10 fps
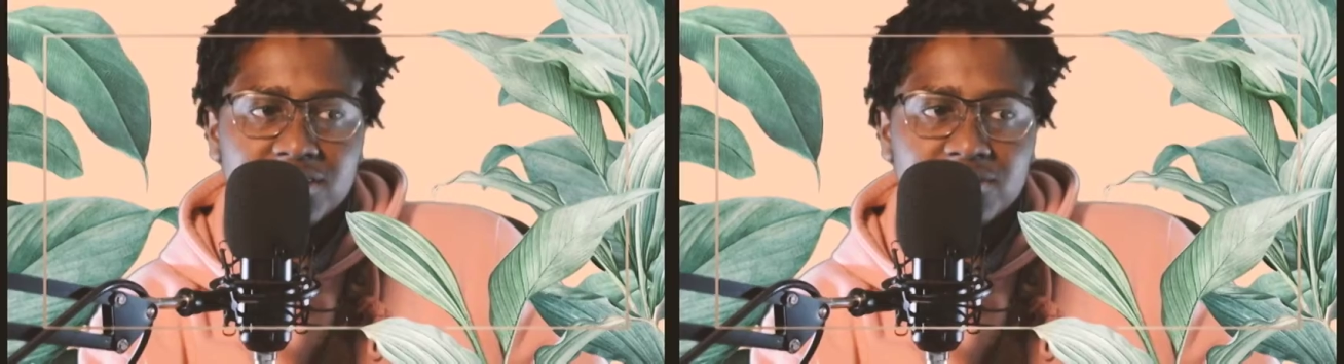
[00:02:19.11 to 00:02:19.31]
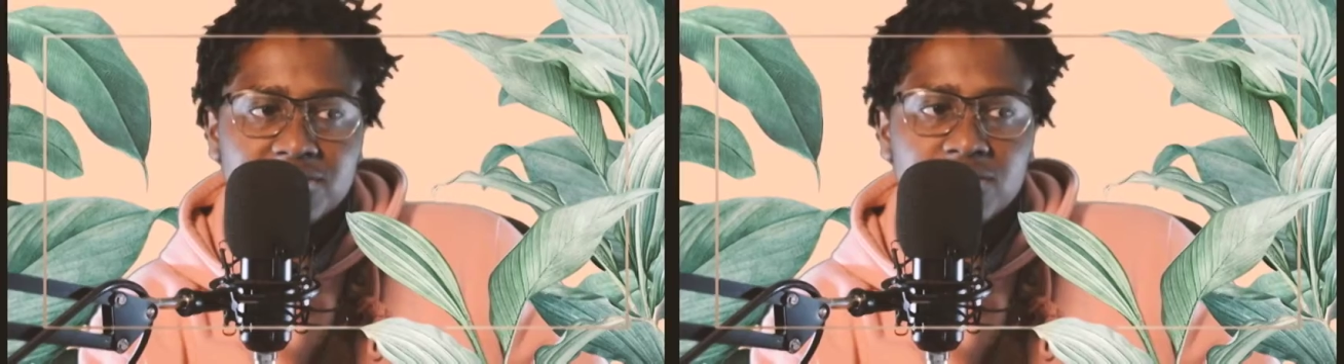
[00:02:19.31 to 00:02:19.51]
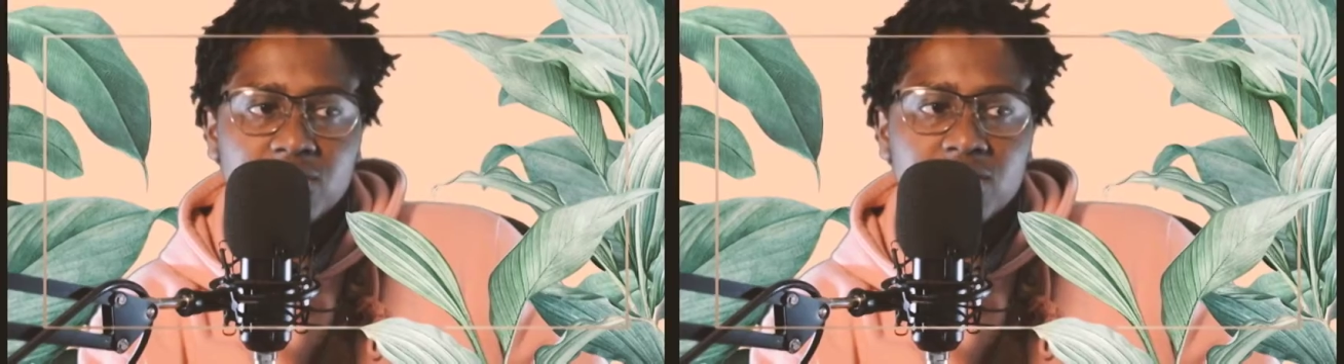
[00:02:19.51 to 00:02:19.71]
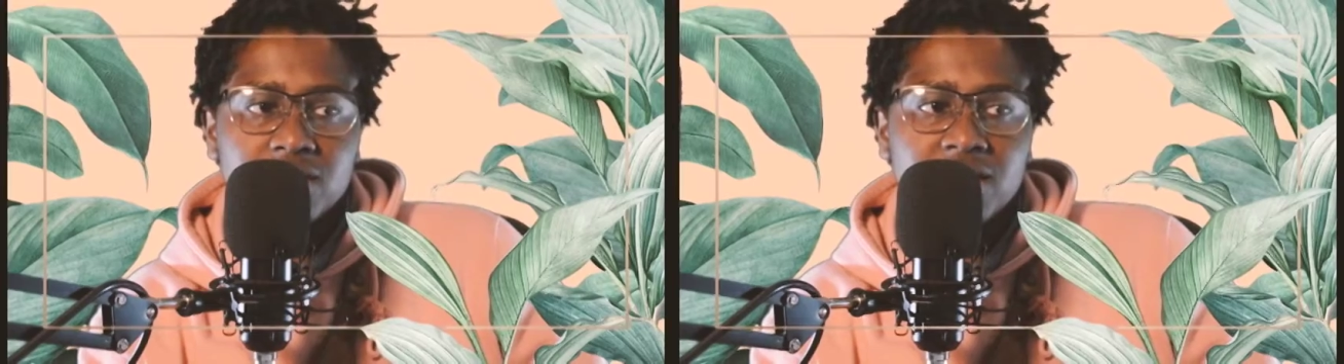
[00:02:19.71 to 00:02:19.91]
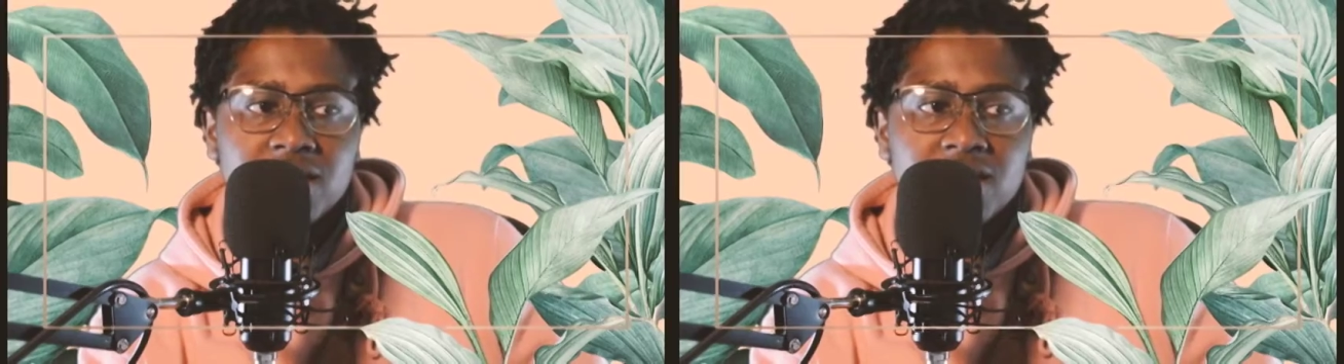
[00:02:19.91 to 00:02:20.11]

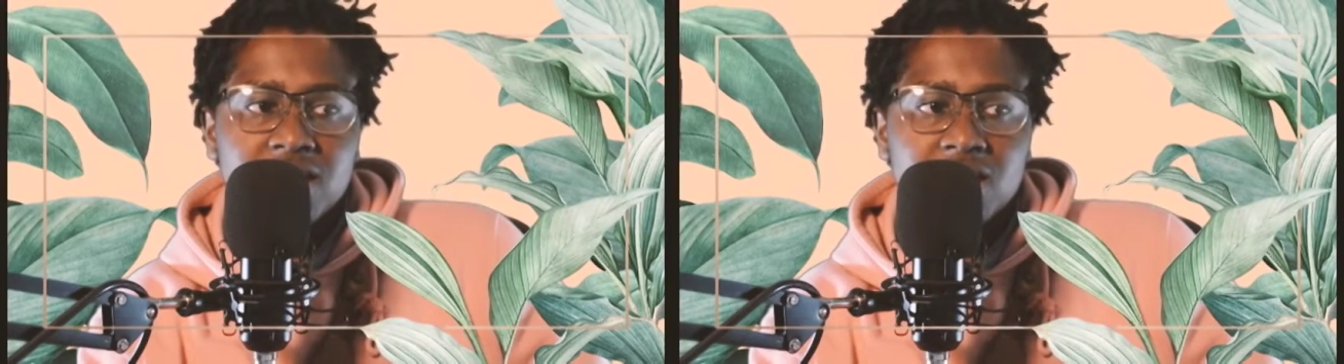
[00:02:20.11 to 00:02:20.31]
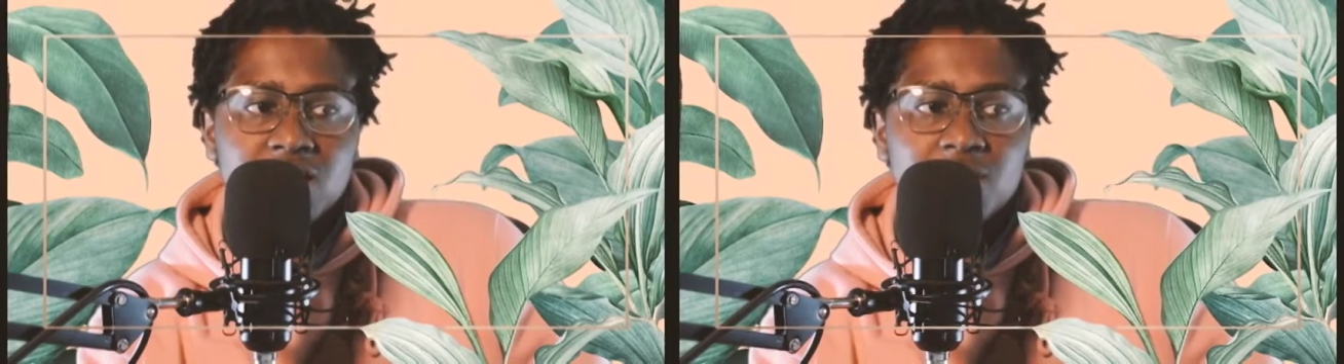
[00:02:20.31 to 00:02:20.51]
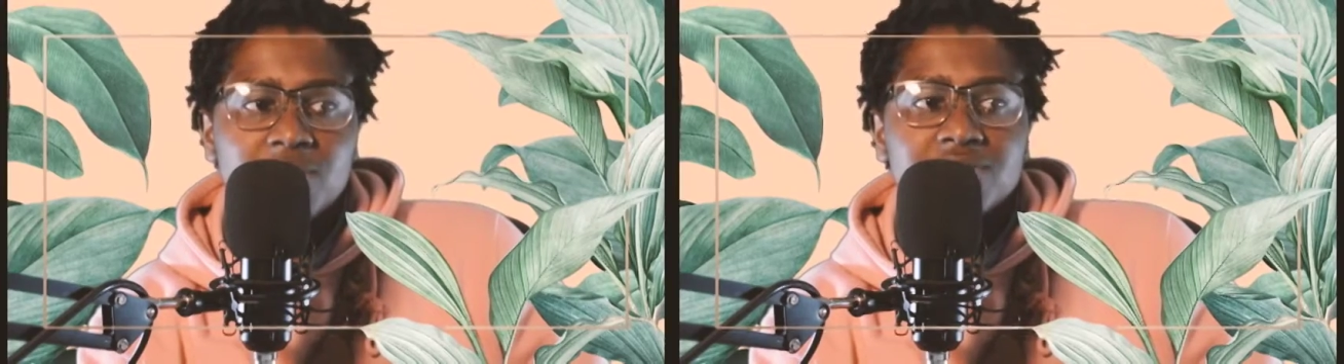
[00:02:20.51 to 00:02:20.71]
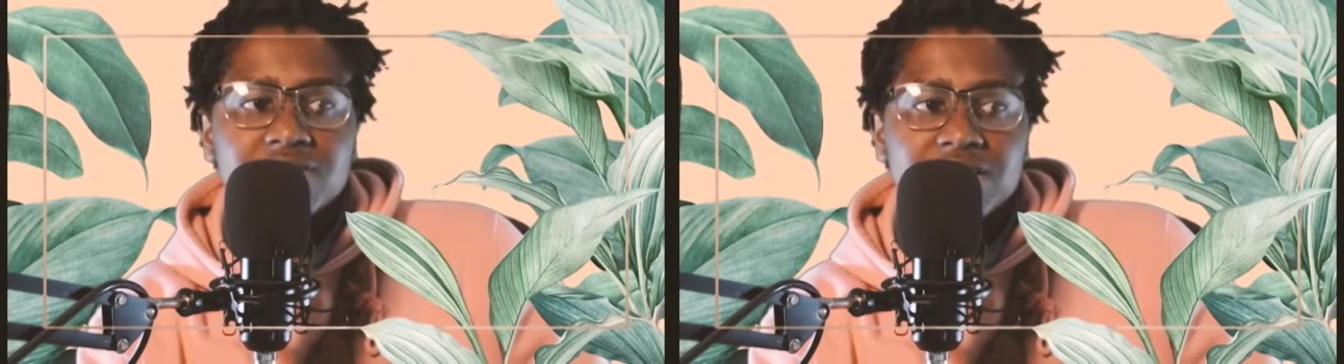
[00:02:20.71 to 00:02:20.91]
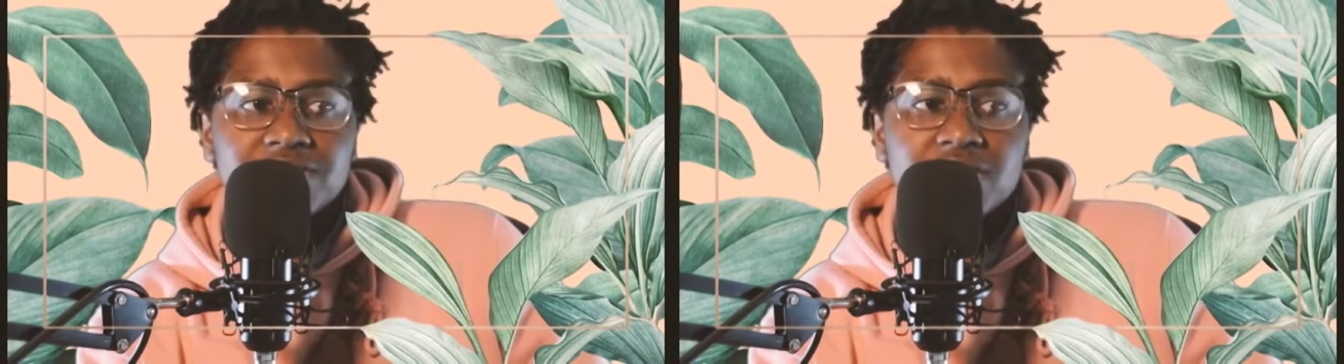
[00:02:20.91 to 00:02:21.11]
For almost
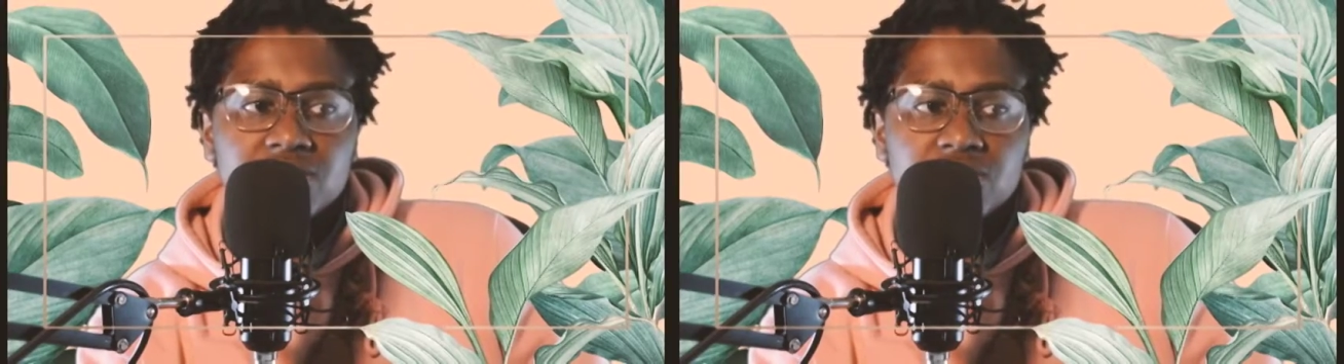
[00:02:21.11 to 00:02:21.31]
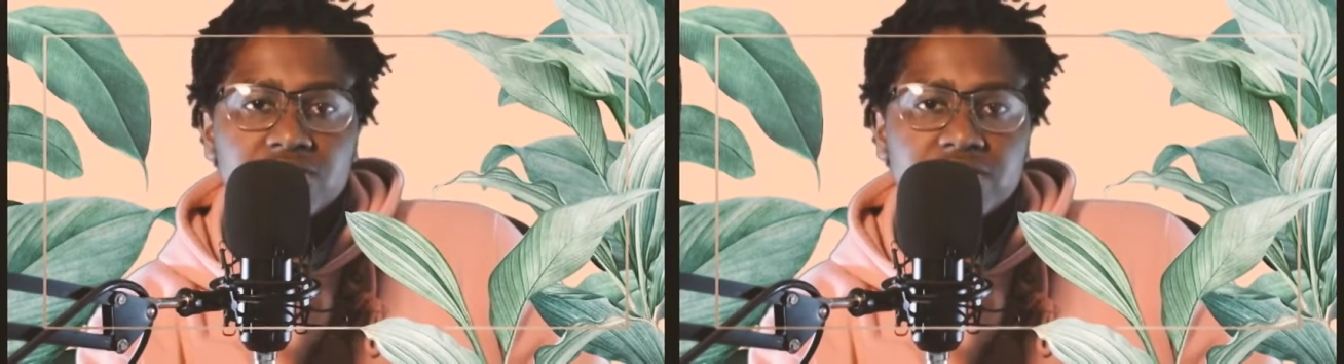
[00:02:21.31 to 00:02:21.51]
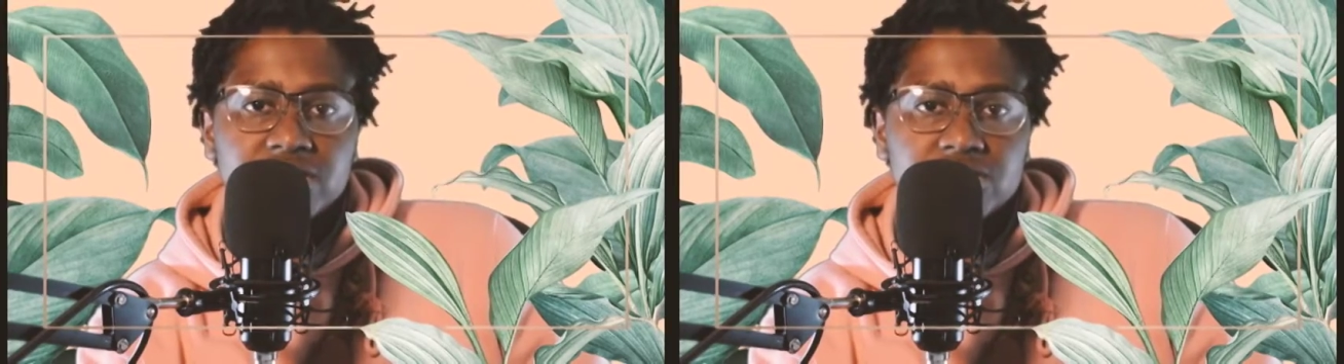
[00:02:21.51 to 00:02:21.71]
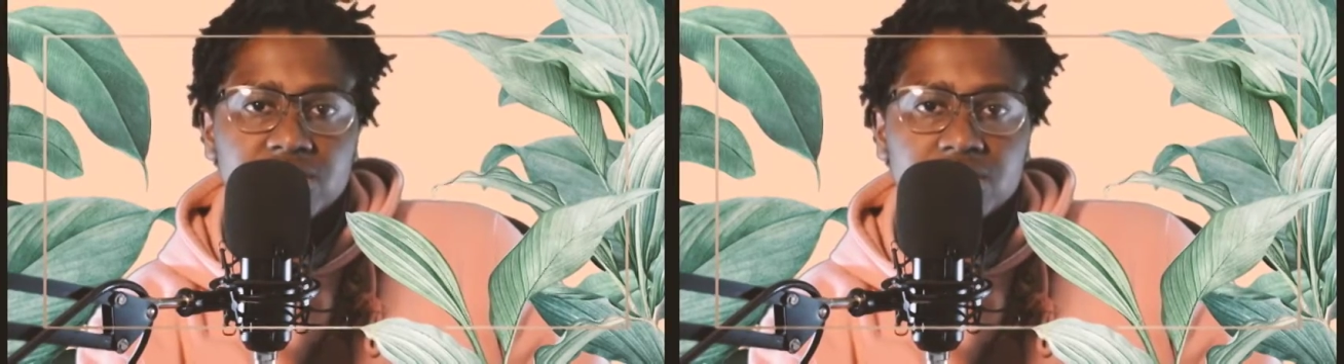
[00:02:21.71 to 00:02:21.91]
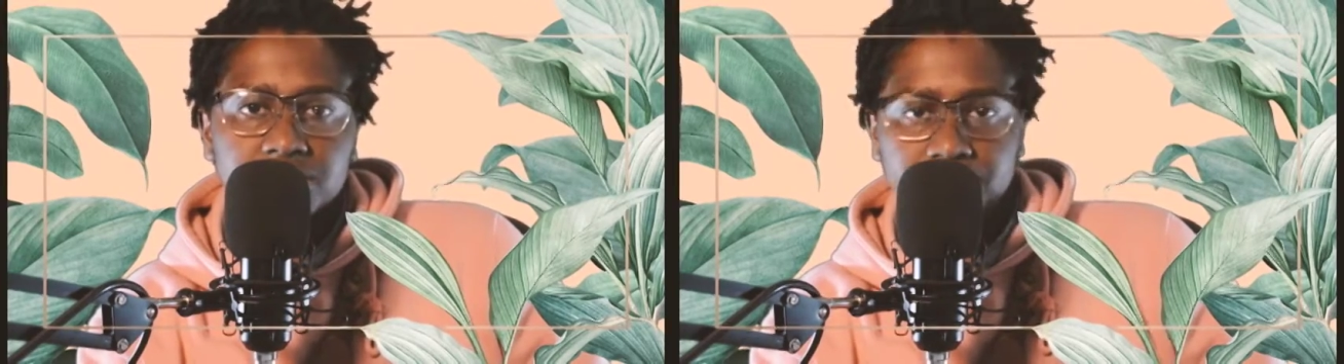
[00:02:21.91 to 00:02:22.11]
every other
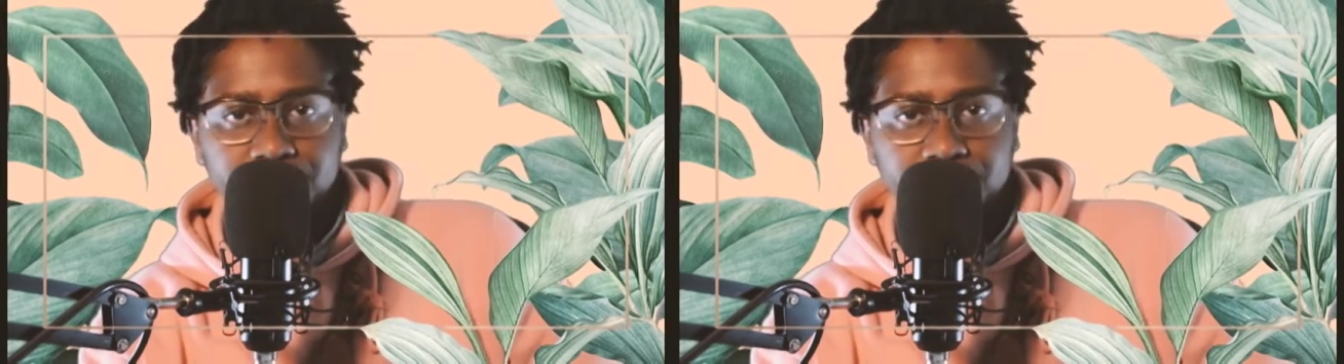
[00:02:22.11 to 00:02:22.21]
creature